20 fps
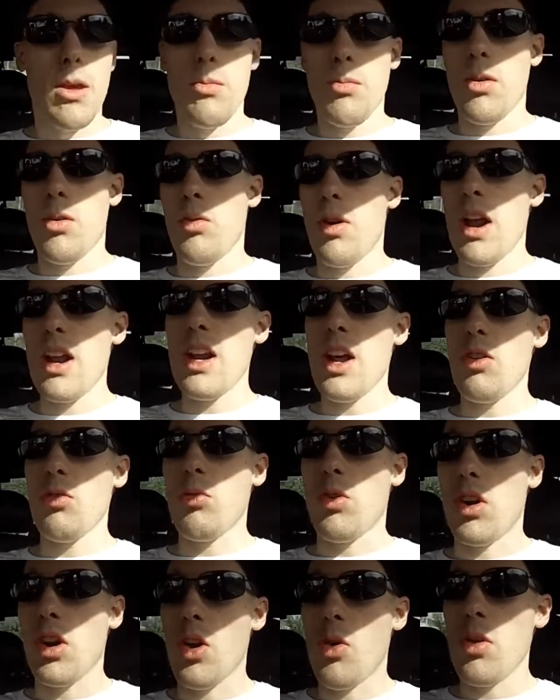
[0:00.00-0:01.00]
But right now
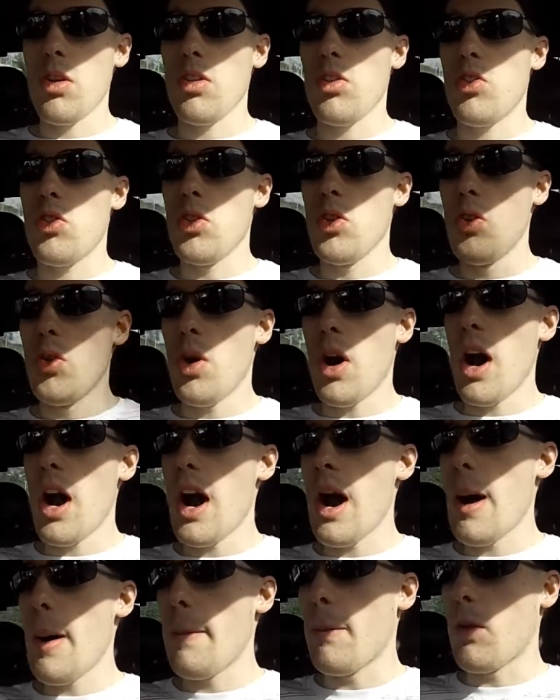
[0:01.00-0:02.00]
we're going to
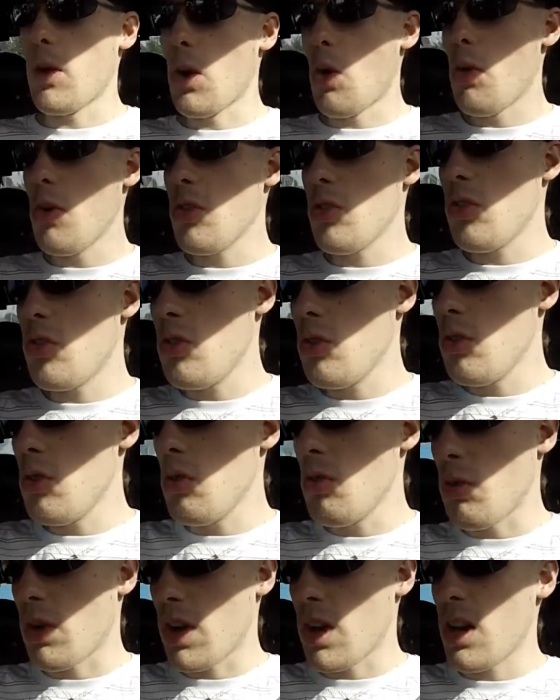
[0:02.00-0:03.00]
um, we're going to
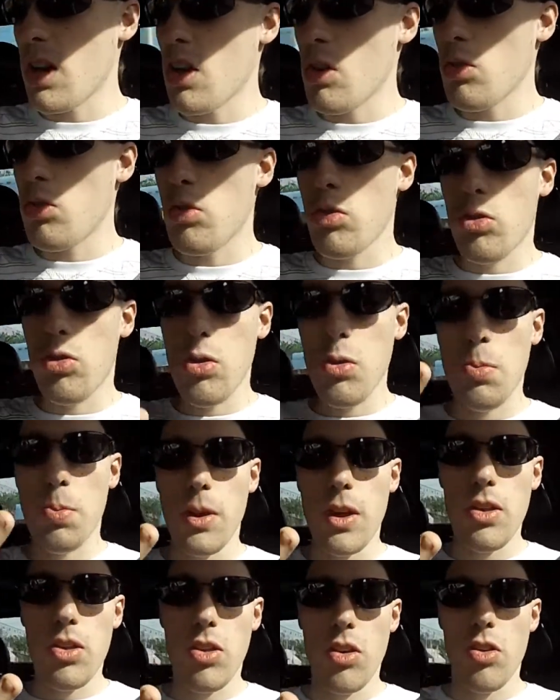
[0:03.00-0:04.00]
we're gonna go to two
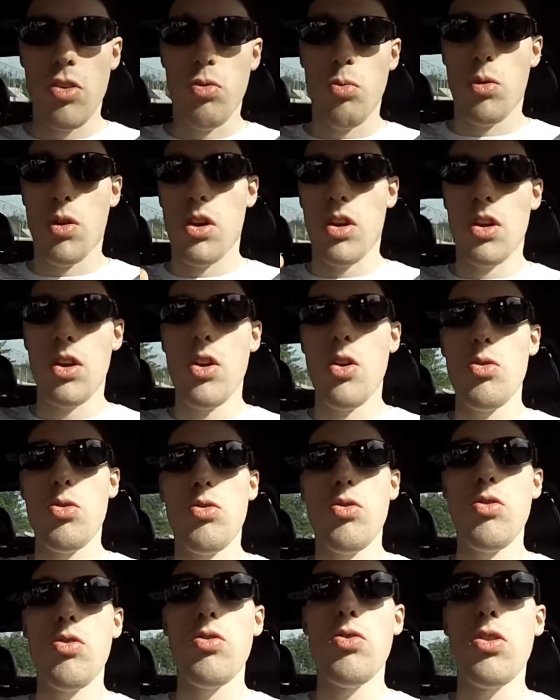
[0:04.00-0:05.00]
places. We're gonna go
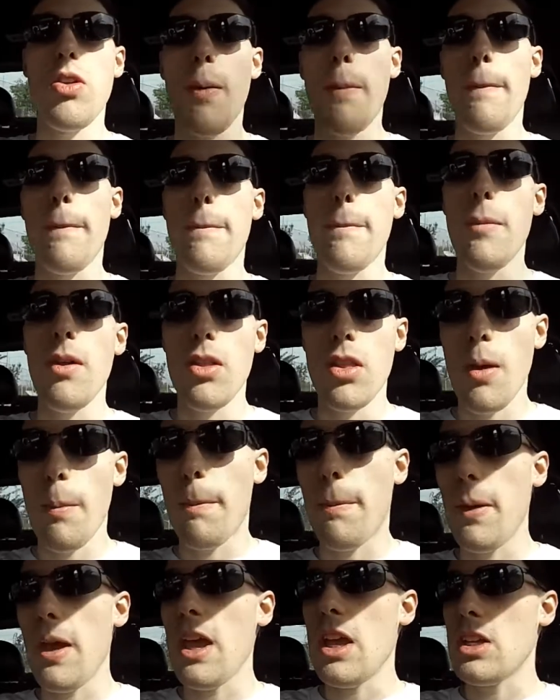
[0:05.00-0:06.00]
to the the
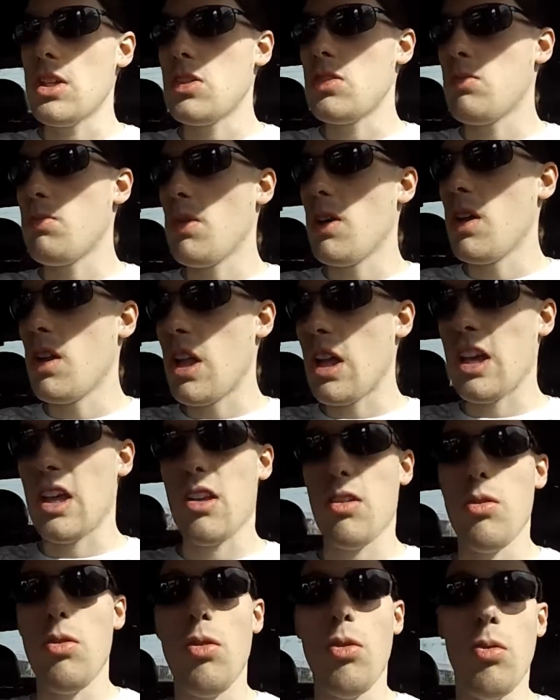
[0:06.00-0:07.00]
beach, but like,
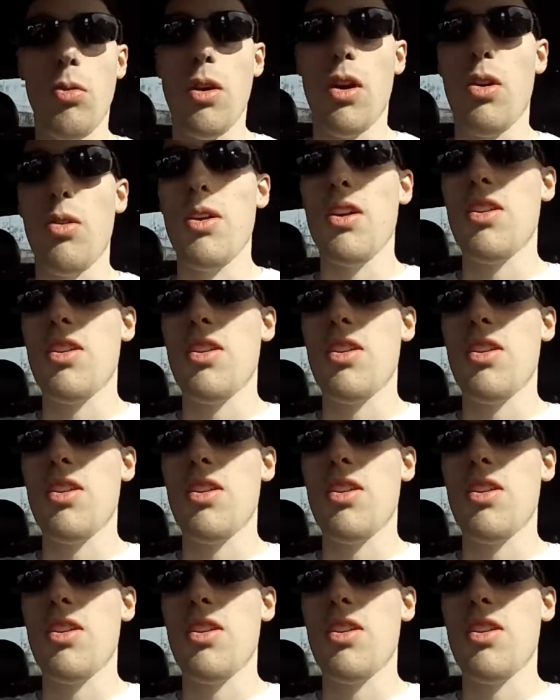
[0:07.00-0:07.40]
where